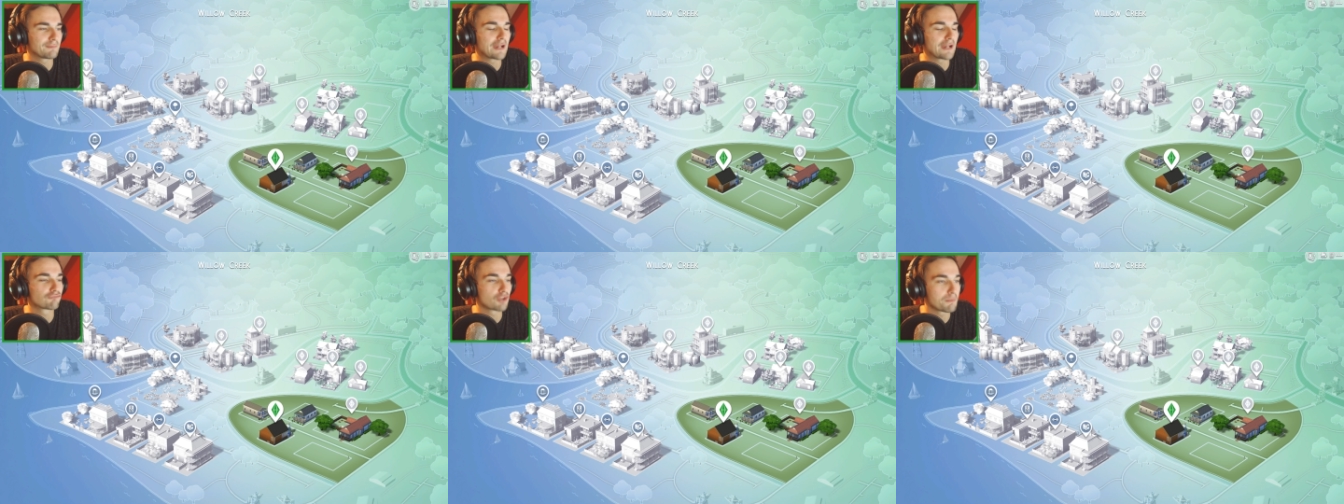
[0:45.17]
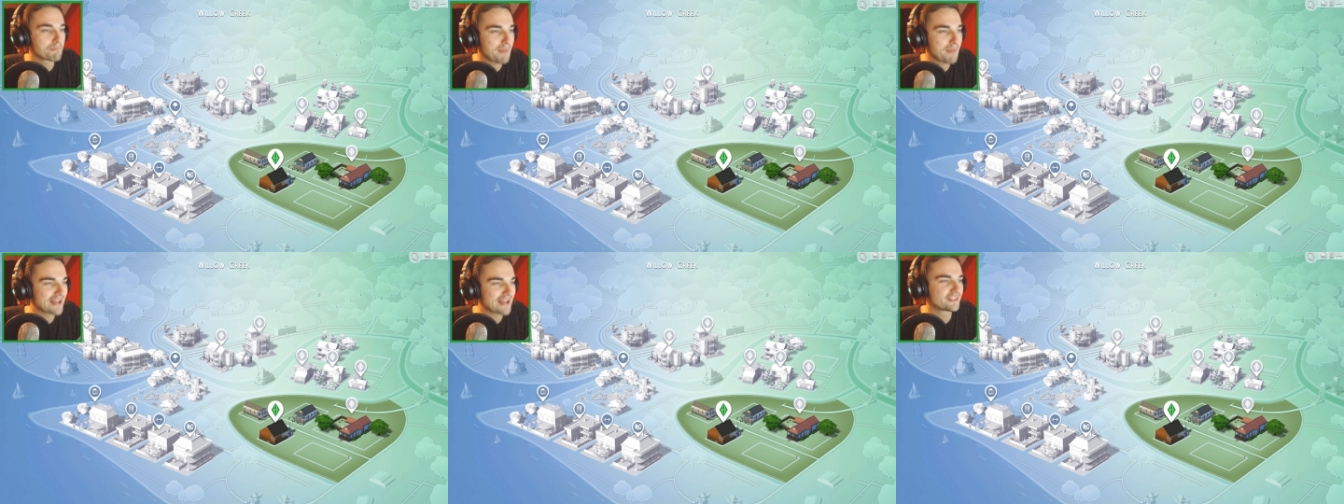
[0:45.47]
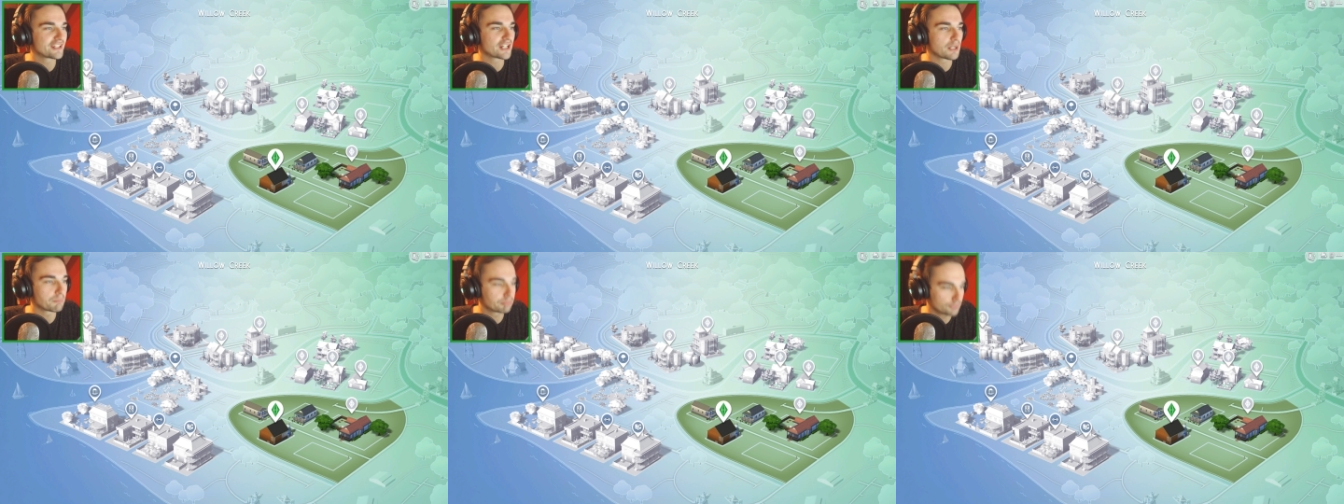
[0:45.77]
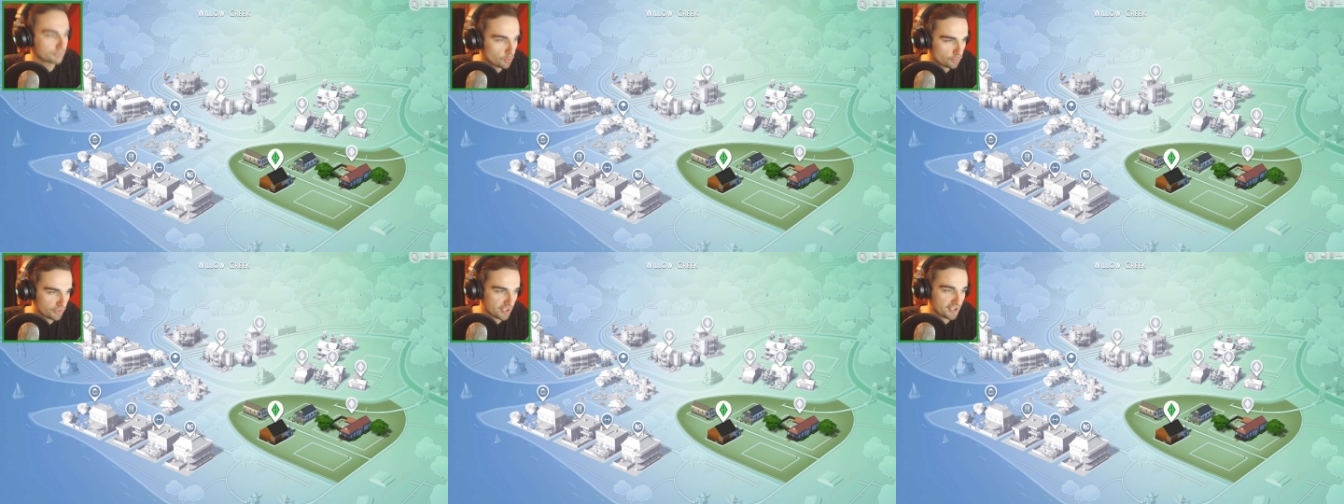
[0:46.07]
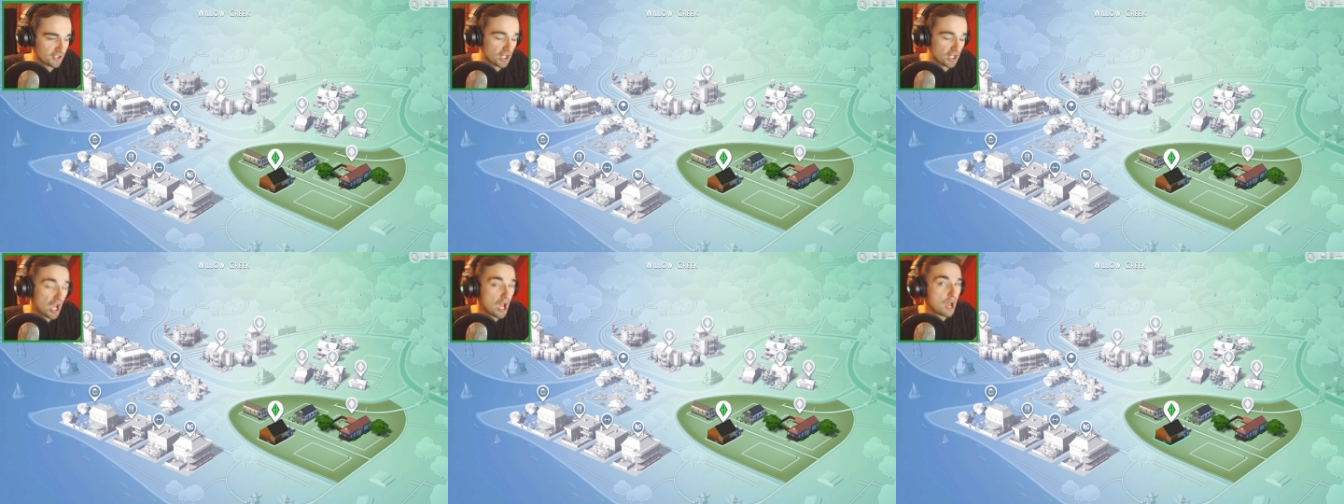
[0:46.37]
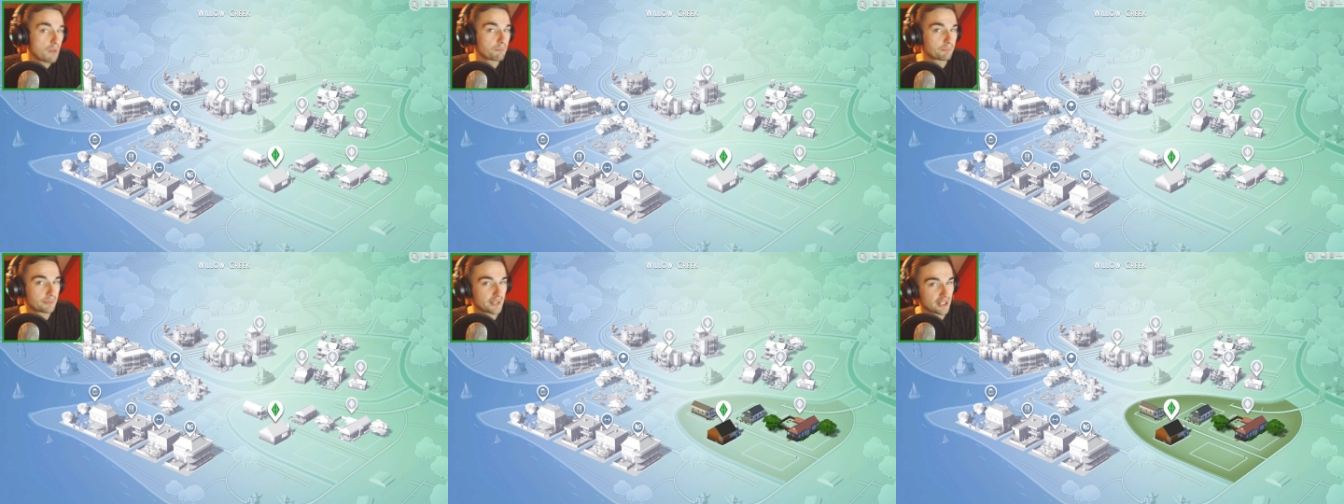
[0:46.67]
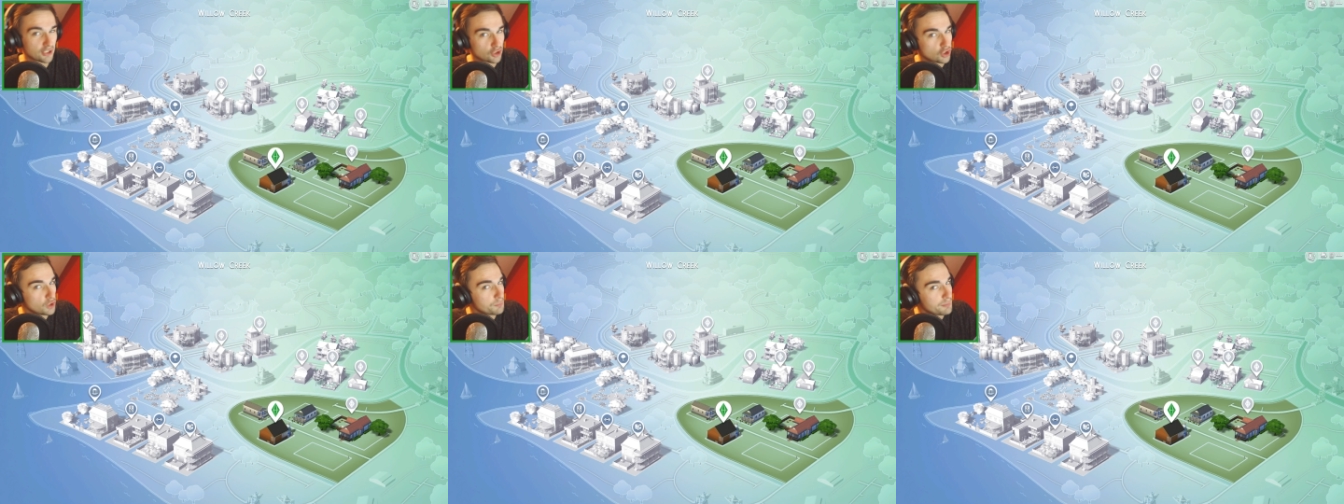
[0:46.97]
my romantic approaches,
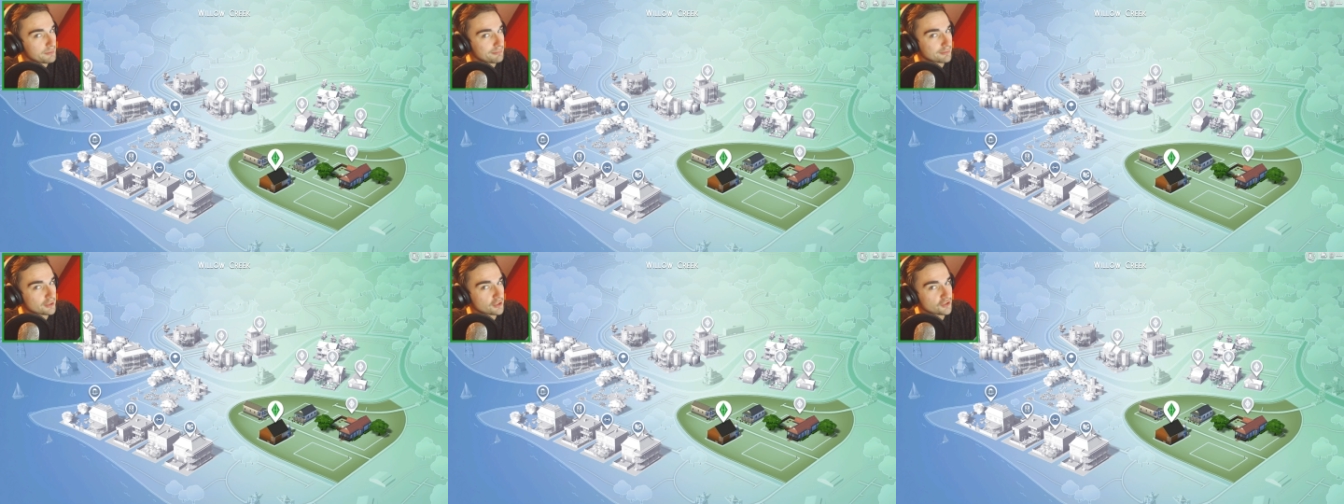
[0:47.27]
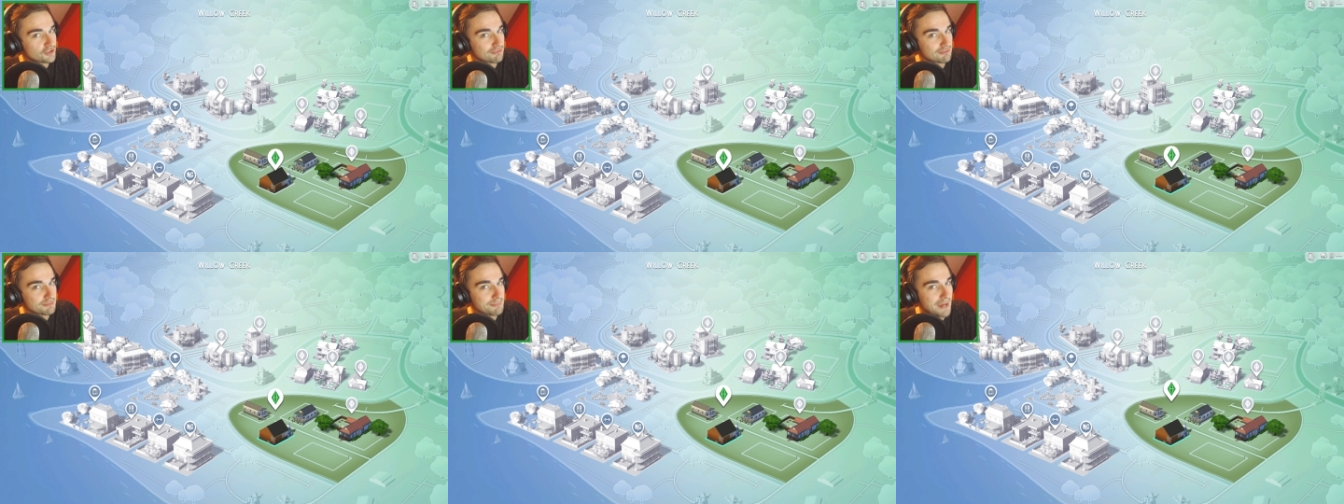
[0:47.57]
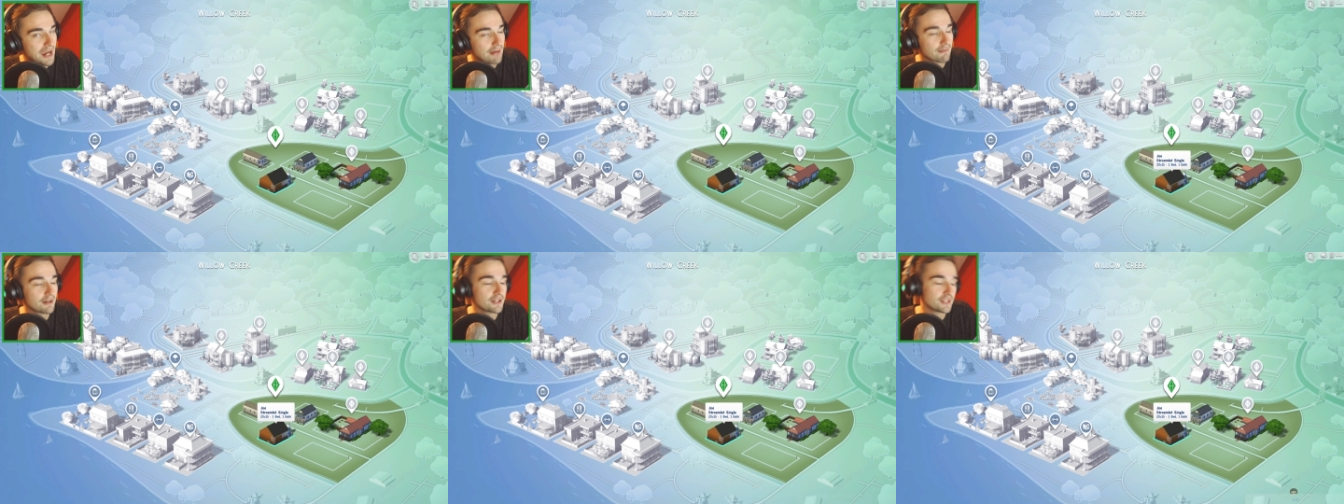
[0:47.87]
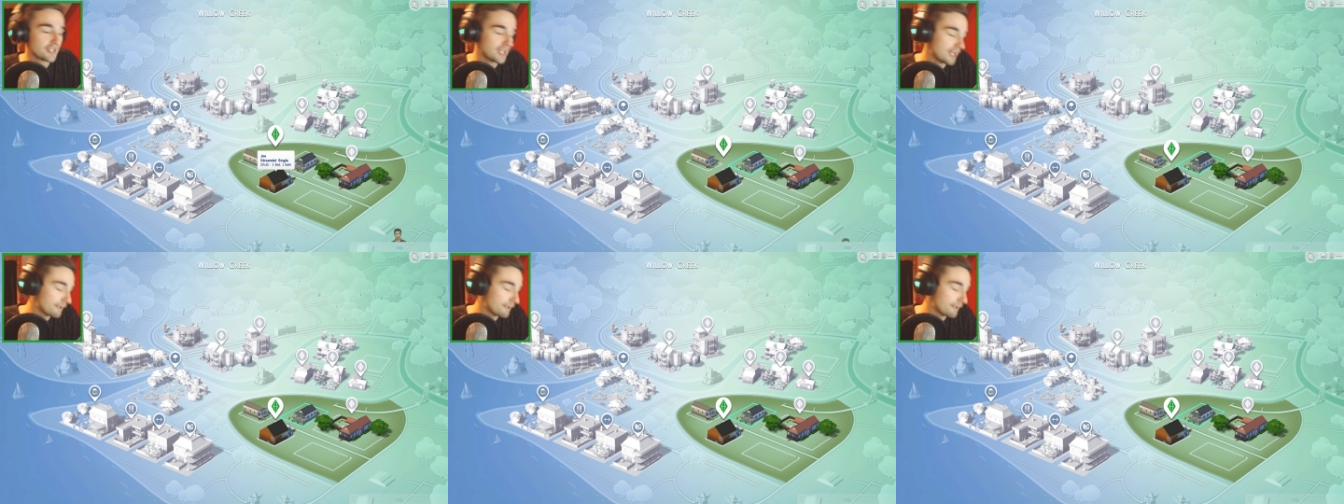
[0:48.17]
but it could be because she was married.